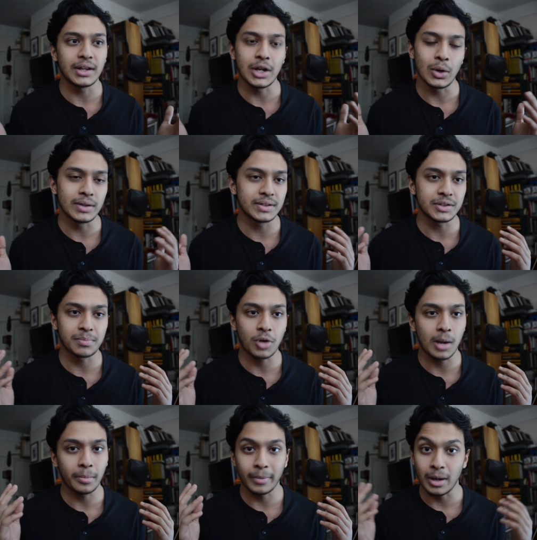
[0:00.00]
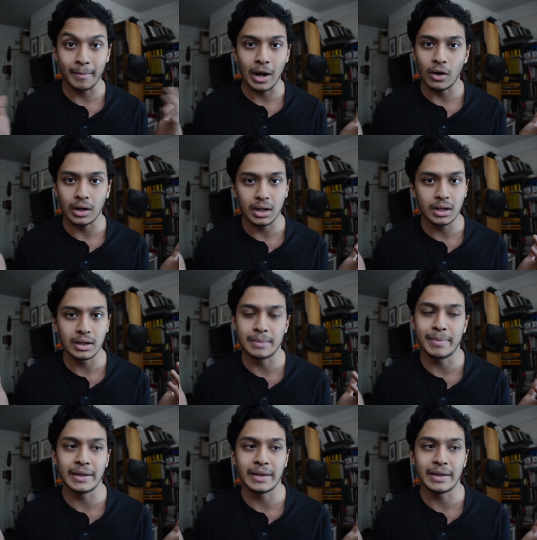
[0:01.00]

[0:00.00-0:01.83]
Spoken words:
You know, is this a problem in America, in